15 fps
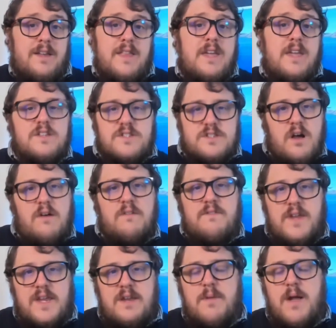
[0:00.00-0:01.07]
They can start
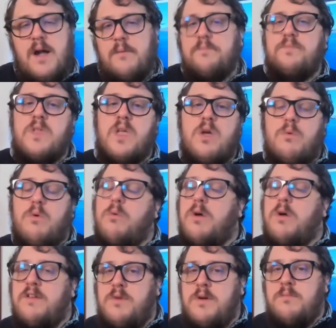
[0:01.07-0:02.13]
thinking about, well,
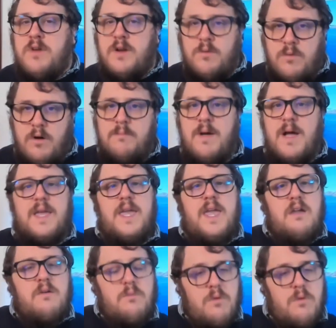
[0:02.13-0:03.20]
what if we bring one back
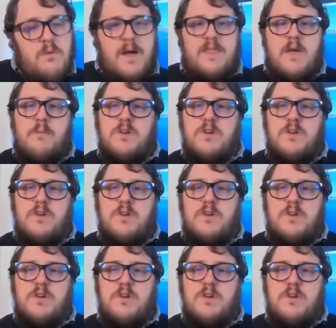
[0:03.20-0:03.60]
here and one back then?